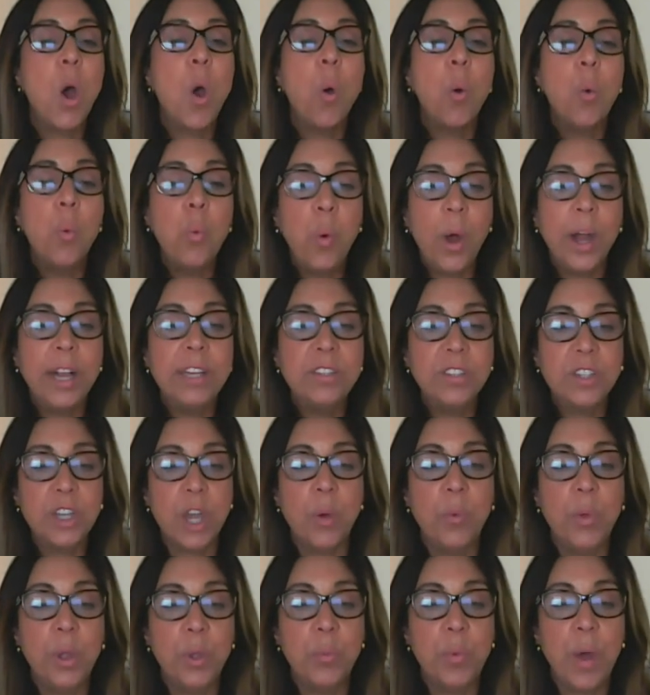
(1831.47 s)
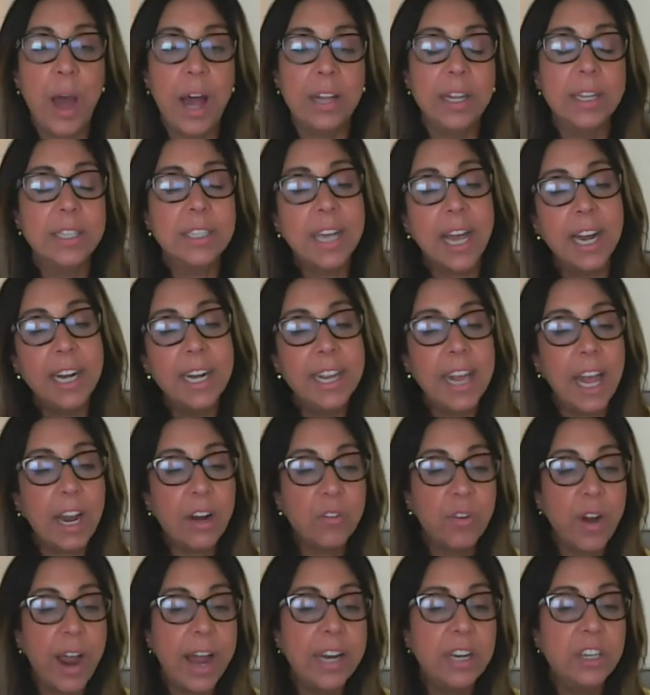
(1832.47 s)
What's going well? It's kind of
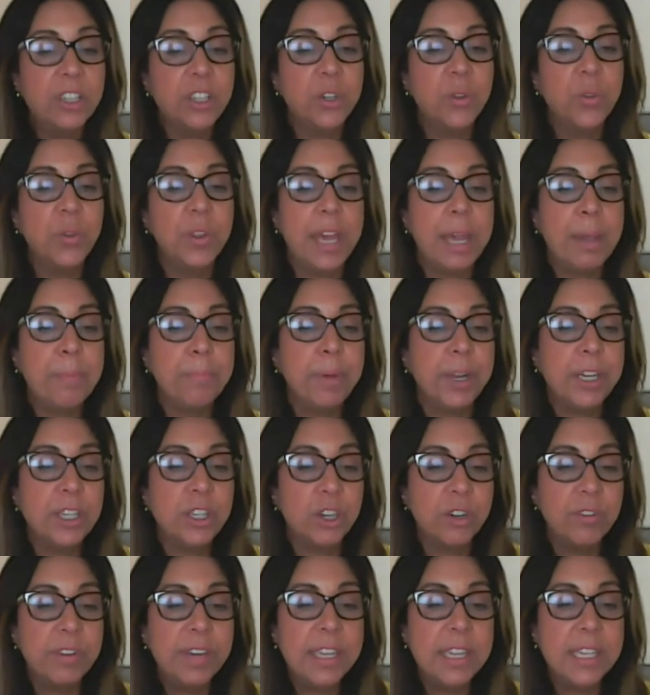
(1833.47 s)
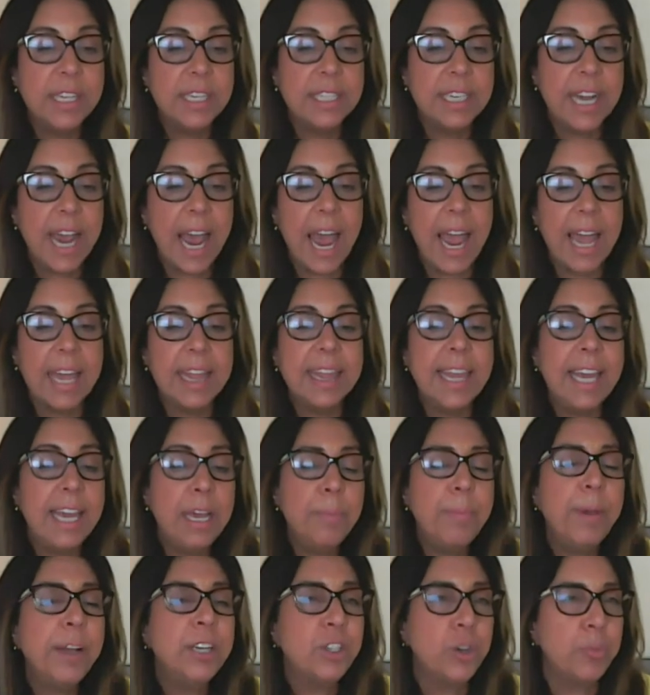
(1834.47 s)
that gratitude thing. But during the day,
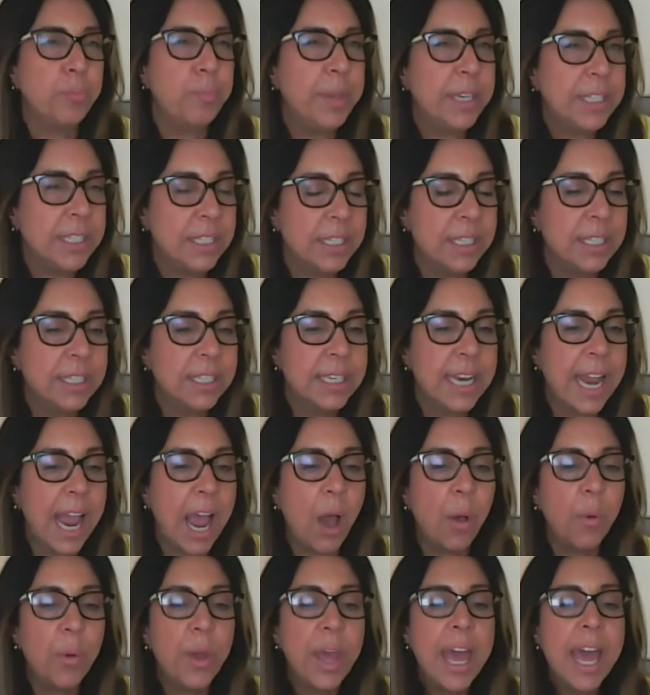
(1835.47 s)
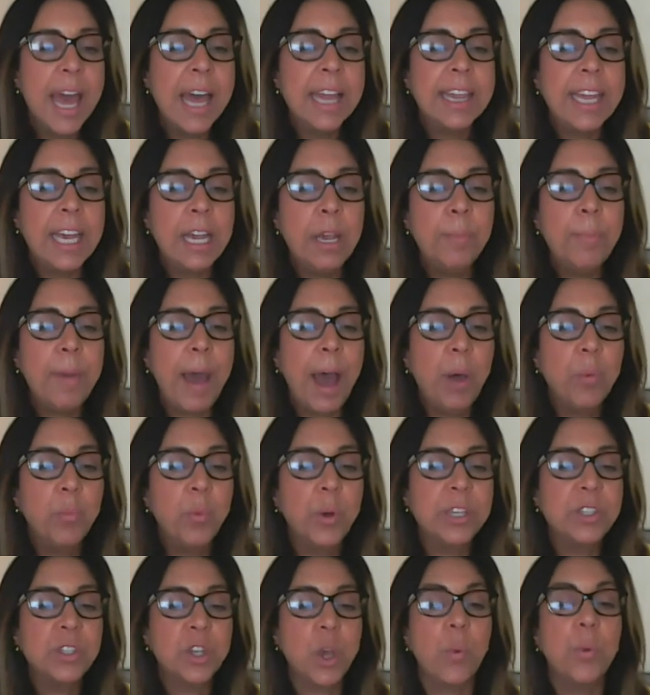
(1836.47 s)
think about your business now. Think about
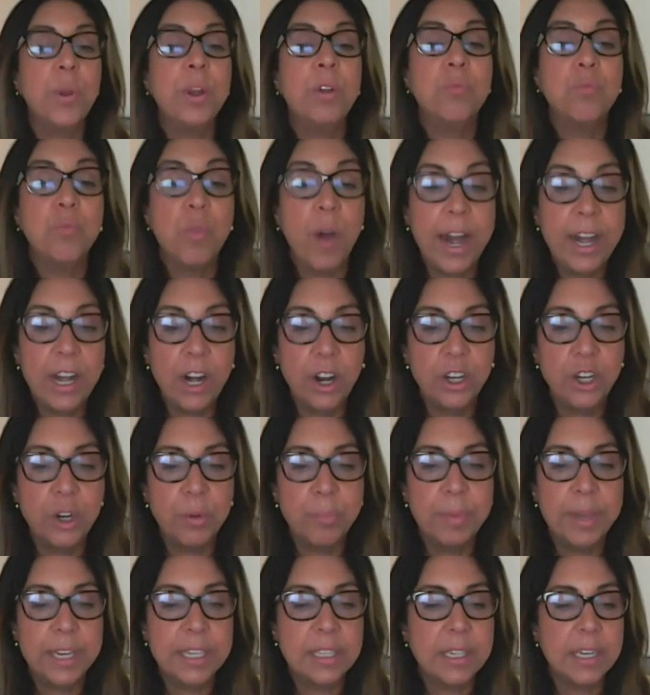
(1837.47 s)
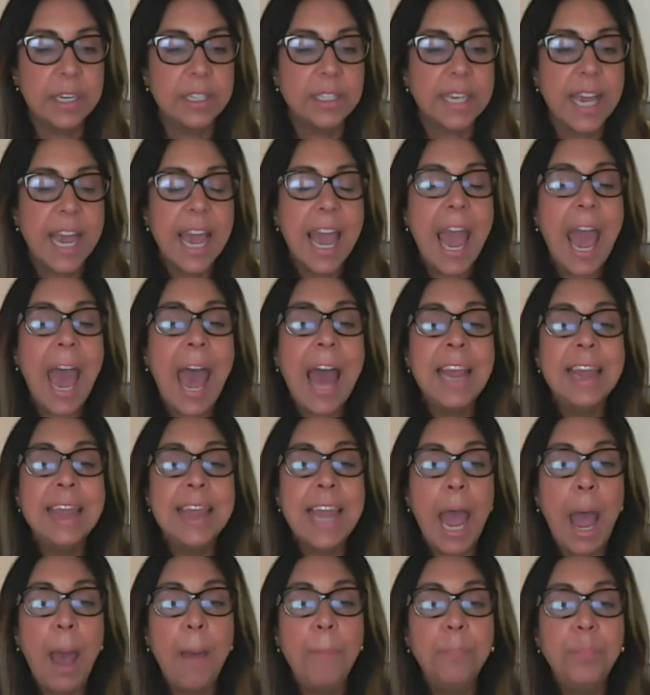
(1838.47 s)
what's going right on your business. And
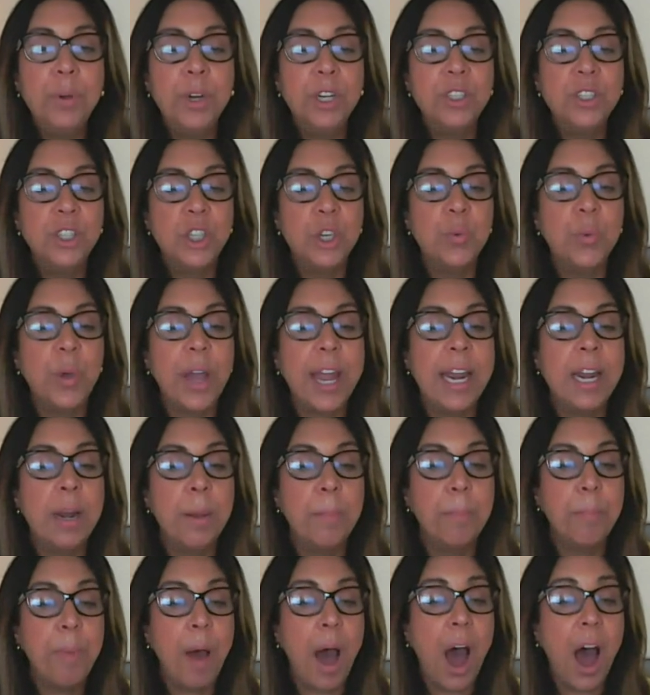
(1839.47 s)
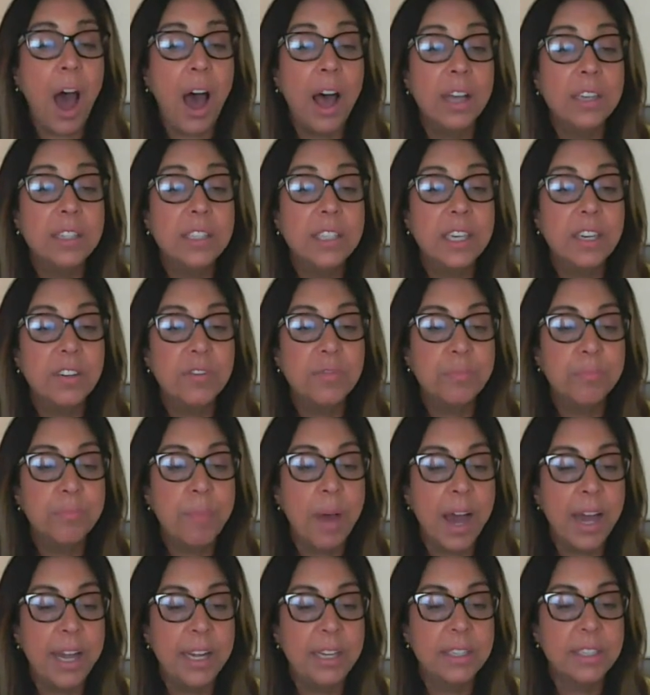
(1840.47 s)
that puts you in a positive
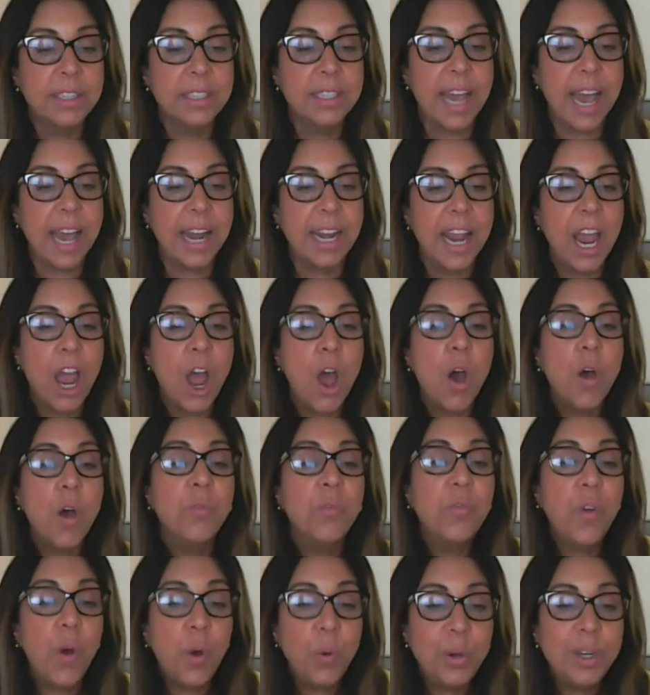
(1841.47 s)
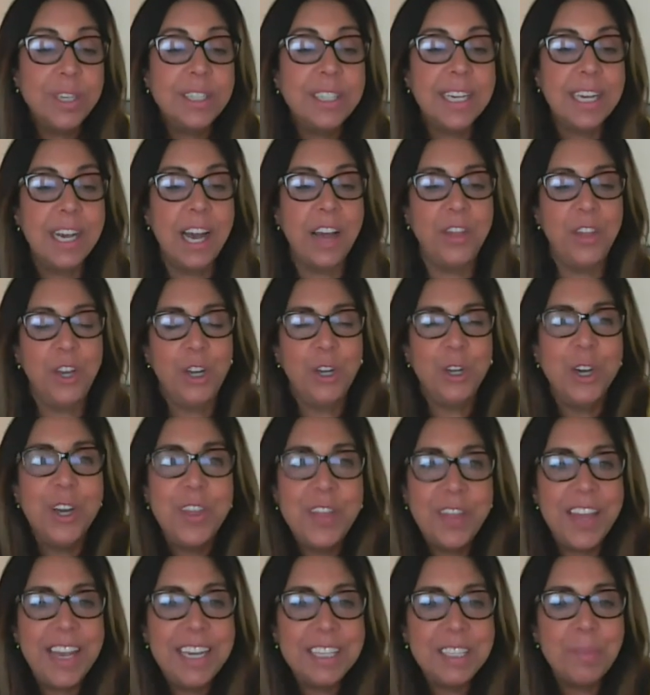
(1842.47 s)
mindset focusing on the
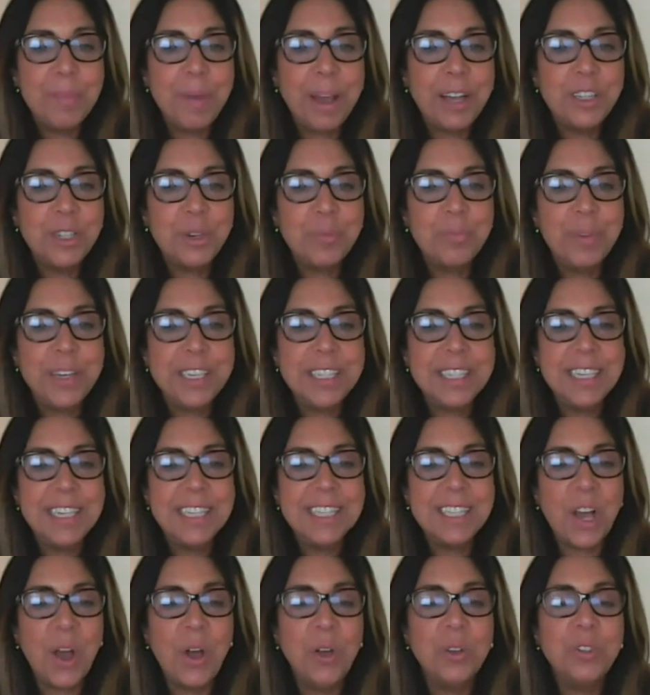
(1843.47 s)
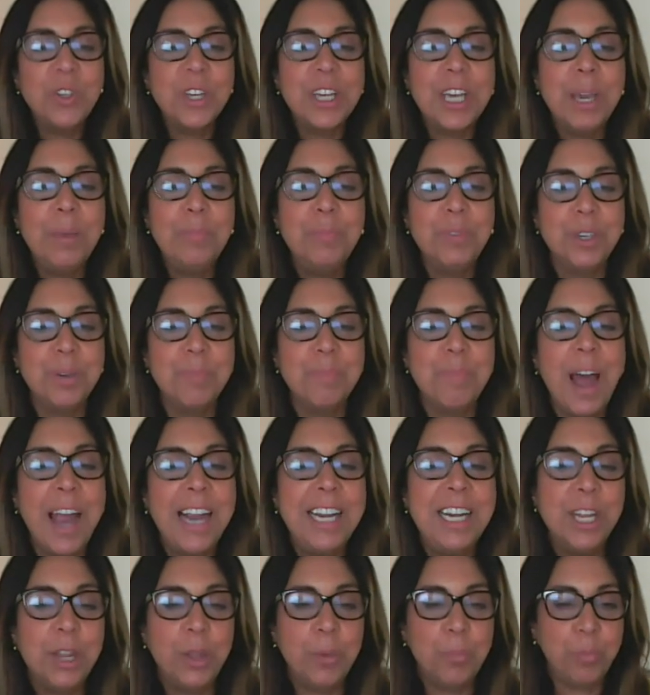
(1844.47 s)
good things about your business also keeps your
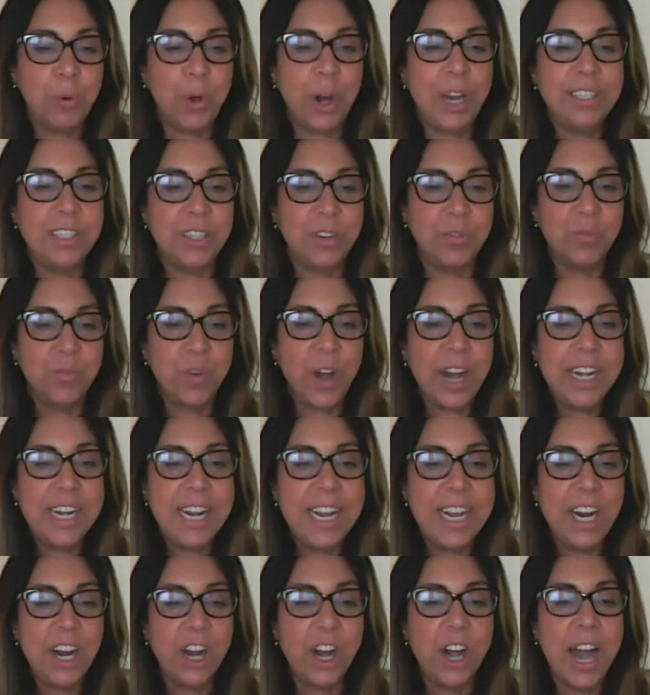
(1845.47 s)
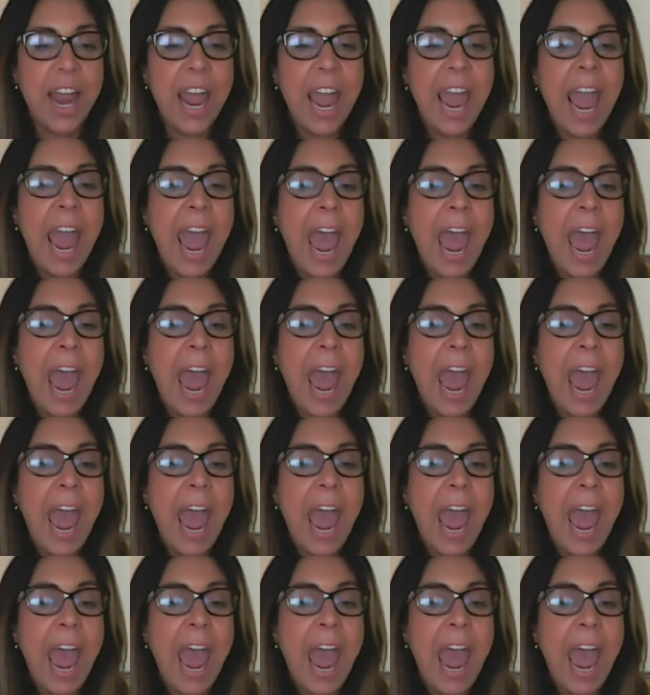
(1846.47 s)
mind in the present right here.